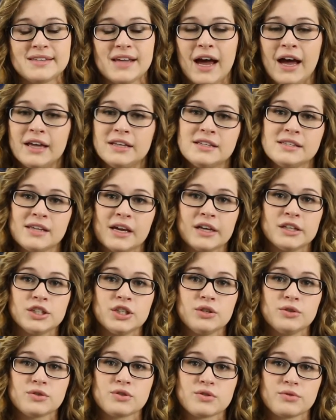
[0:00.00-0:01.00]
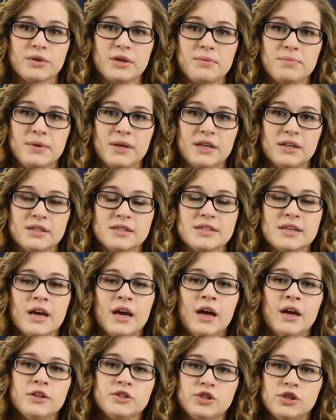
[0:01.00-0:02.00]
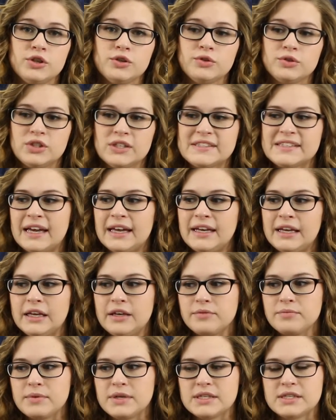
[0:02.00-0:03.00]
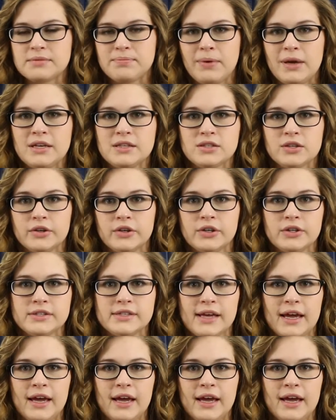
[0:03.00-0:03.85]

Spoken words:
I decided to use 3 beads to just kind of give me spacers